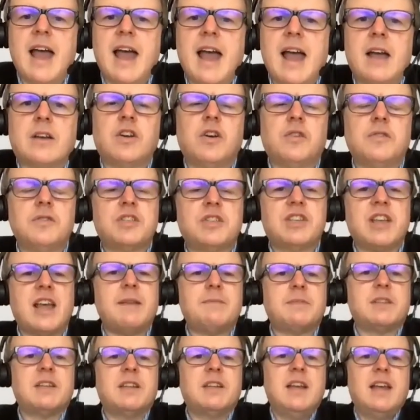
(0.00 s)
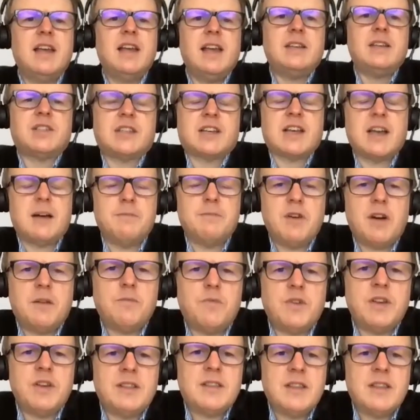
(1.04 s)
Our concept is to come up
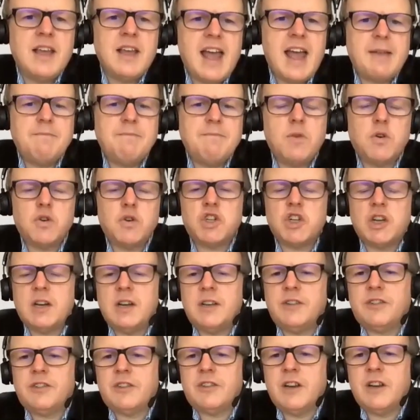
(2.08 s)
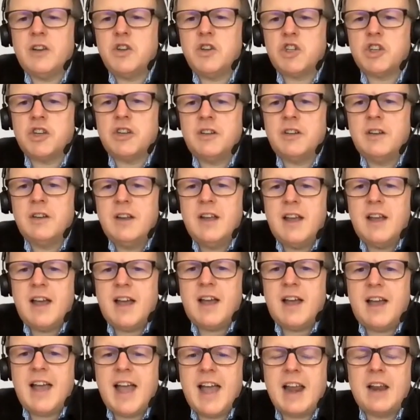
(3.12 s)
with a modular solution,
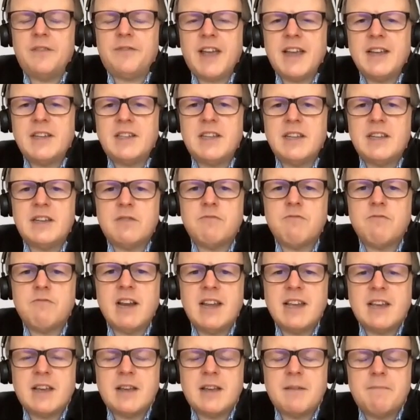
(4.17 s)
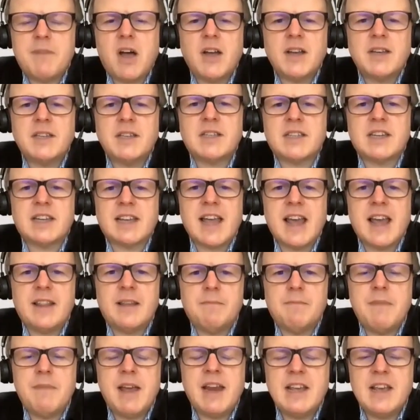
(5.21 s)
elevated. It really combines together
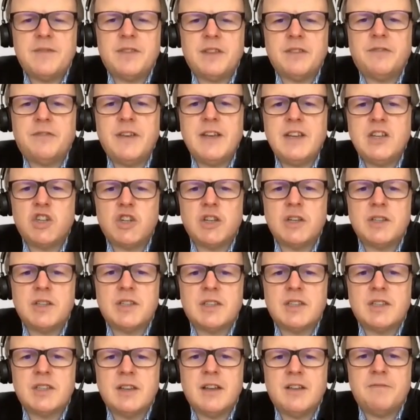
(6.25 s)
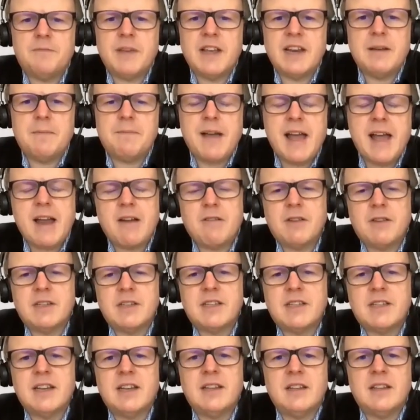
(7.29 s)
many of the features that have been
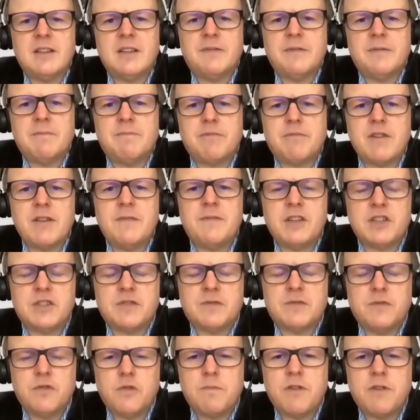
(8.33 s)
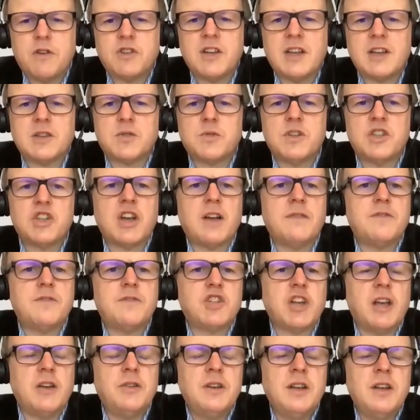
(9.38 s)
apparent in the previous 4 projects which I've
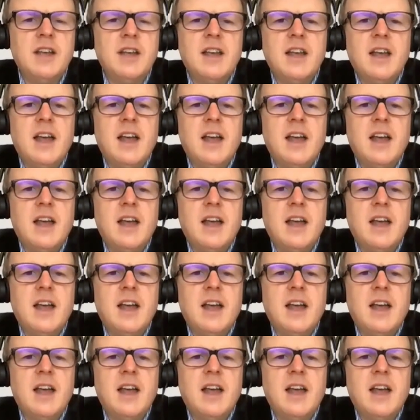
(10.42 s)
shown.